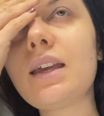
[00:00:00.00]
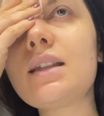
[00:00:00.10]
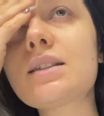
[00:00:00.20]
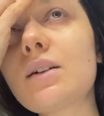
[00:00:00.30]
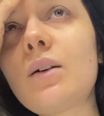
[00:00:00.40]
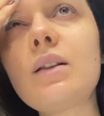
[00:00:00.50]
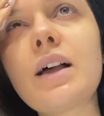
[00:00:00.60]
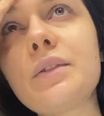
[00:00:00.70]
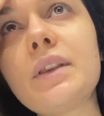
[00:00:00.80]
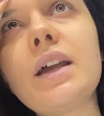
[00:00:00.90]
It's all
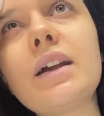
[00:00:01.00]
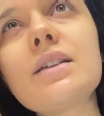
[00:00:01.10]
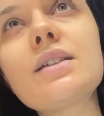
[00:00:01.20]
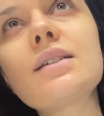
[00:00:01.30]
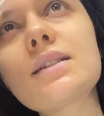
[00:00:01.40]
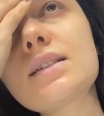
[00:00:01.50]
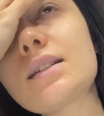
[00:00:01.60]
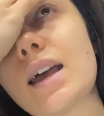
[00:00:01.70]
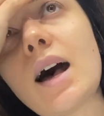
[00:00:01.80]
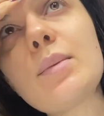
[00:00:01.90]
out there. It's just
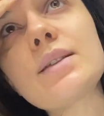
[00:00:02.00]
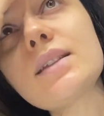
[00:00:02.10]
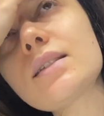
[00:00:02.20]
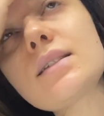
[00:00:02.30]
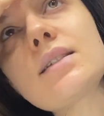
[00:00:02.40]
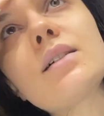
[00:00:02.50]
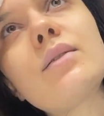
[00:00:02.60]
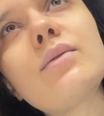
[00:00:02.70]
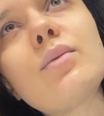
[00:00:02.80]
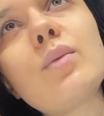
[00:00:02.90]
absence
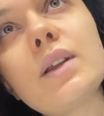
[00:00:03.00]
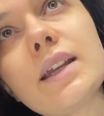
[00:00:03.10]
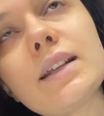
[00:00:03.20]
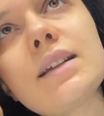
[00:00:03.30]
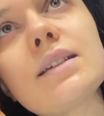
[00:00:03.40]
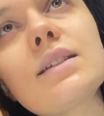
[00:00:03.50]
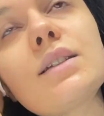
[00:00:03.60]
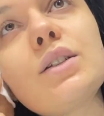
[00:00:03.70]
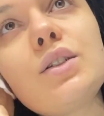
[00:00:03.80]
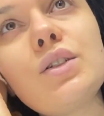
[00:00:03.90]
of willingness
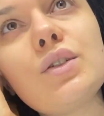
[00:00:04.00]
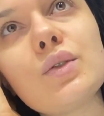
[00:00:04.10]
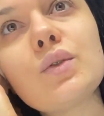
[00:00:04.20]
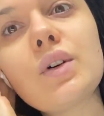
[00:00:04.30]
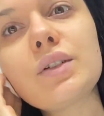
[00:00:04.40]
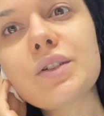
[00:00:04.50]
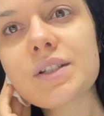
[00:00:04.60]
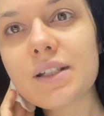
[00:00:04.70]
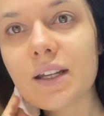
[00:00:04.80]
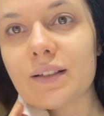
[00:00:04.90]
to
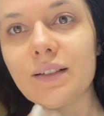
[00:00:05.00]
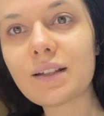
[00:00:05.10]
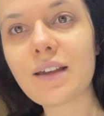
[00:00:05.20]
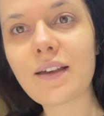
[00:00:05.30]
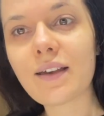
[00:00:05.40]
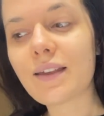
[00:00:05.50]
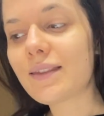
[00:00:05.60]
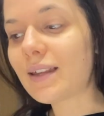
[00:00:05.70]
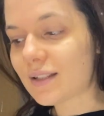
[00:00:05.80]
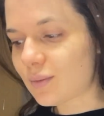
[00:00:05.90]
understand.
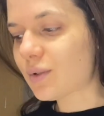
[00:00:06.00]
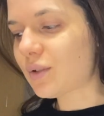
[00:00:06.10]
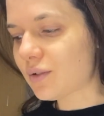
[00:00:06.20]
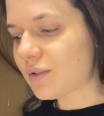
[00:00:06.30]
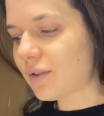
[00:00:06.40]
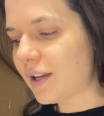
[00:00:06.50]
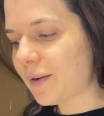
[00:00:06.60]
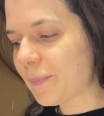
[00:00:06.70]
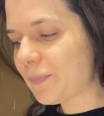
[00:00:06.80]
That's what's also there.